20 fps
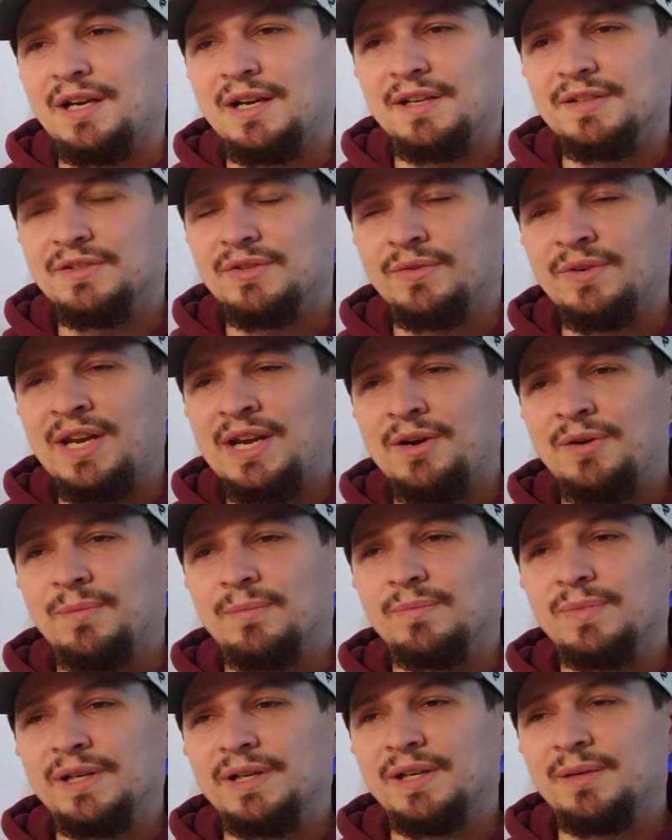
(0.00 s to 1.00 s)
So now
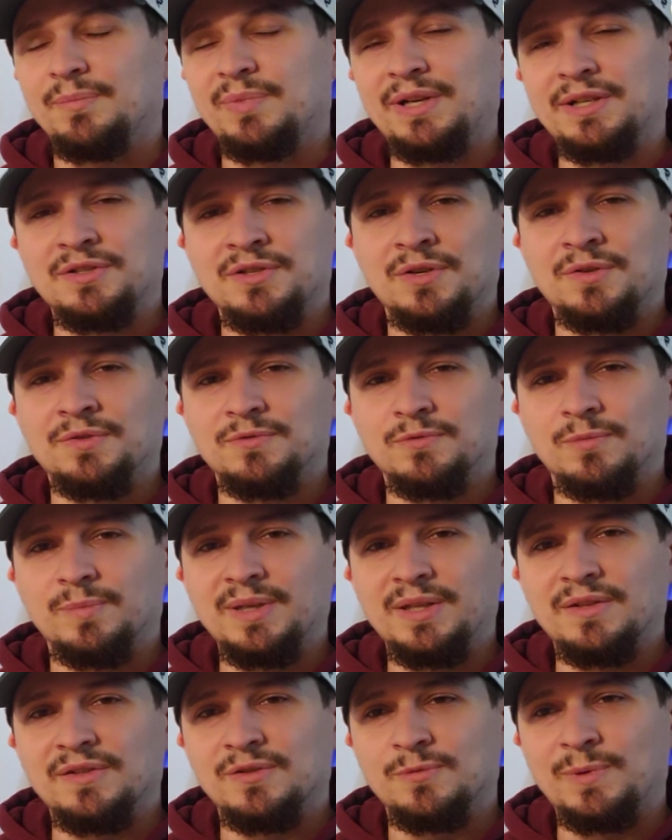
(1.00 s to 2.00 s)
Brett Jones will
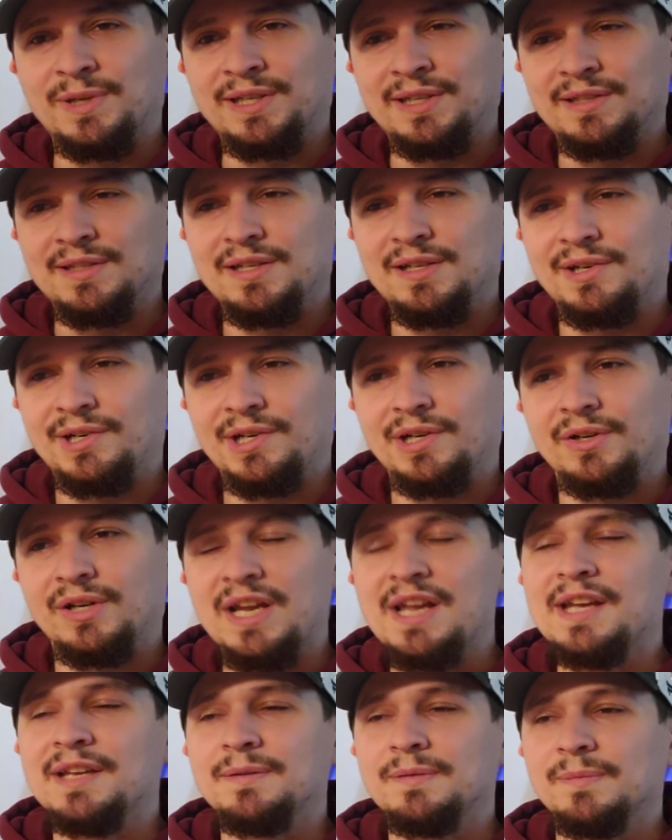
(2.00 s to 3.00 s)
be the swing interior
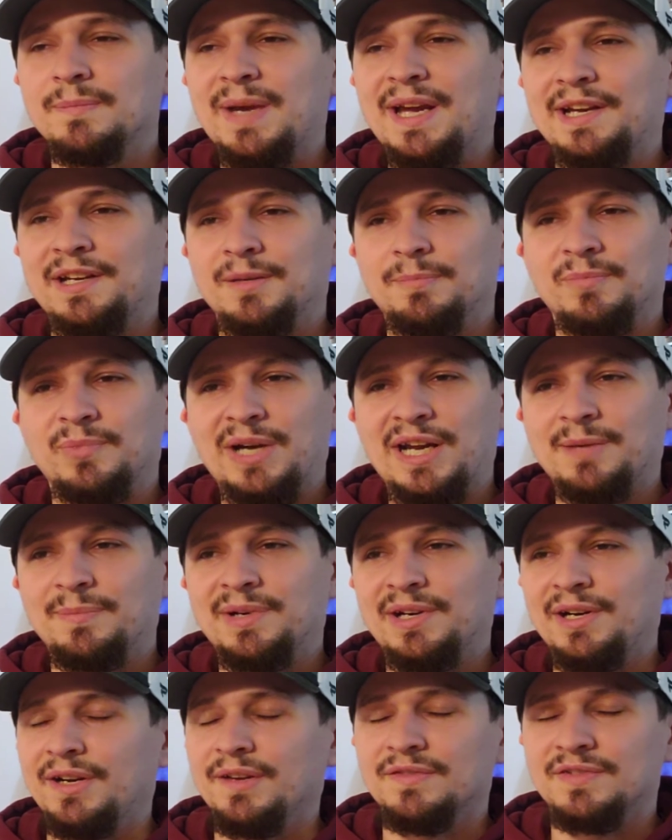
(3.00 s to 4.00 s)
and backup
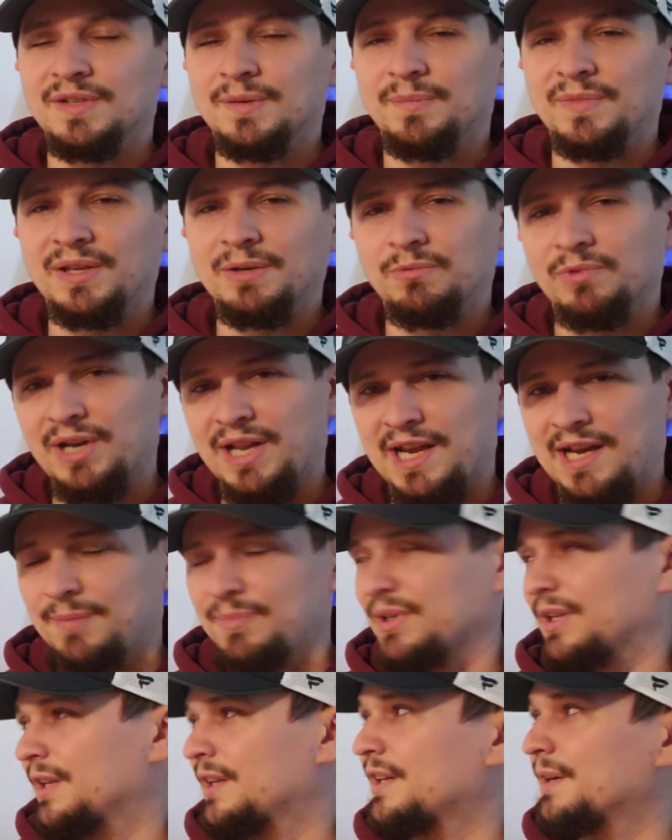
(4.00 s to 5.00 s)
Bradbury if something were to
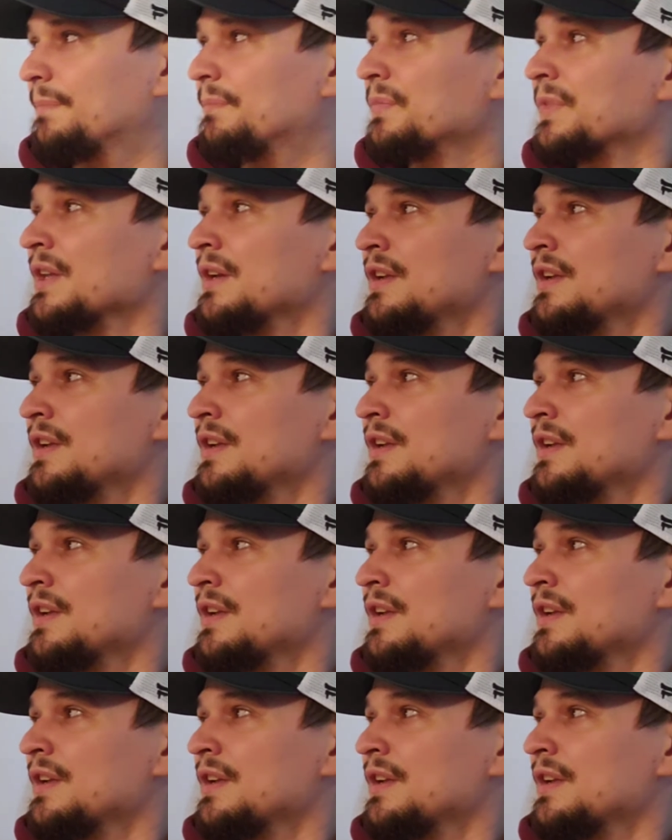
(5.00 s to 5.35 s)
happen to him.